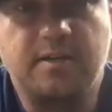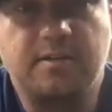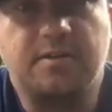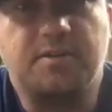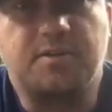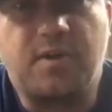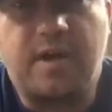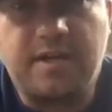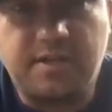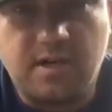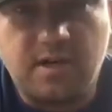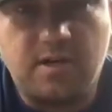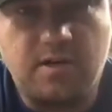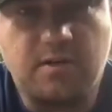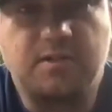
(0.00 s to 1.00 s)
There's great
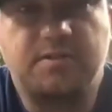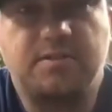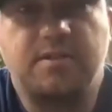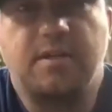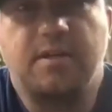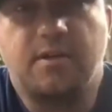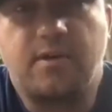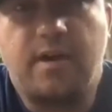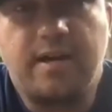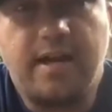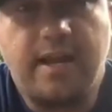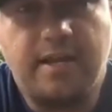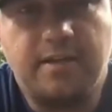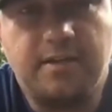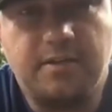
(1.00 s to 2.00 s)
dogs, great
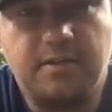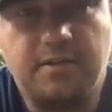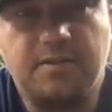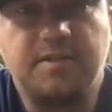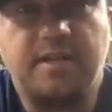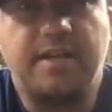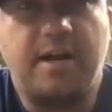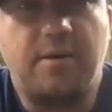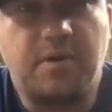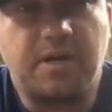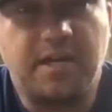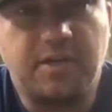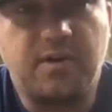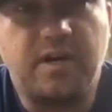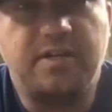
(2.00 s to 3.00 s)
handlers, and now we're
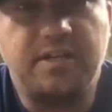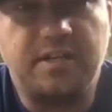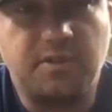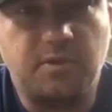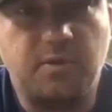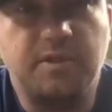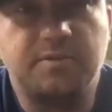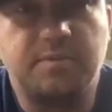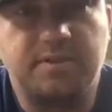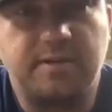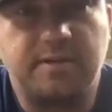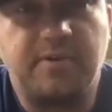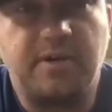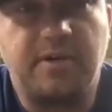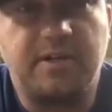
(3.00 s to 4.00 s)
getting great decoys, which
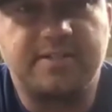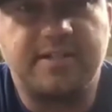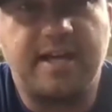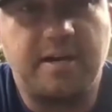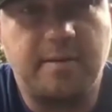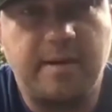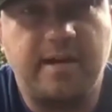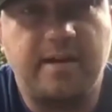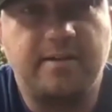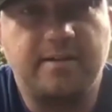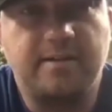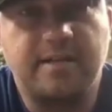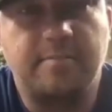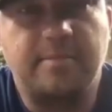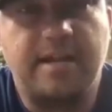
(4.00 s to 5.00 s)
I'm very excited about
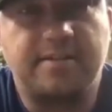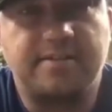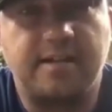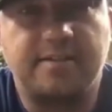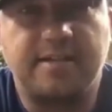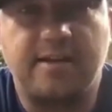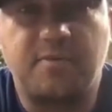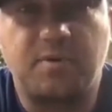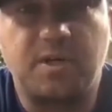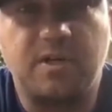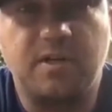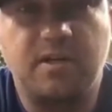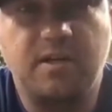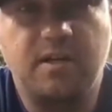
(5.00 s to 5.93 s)
coming out of South Africa.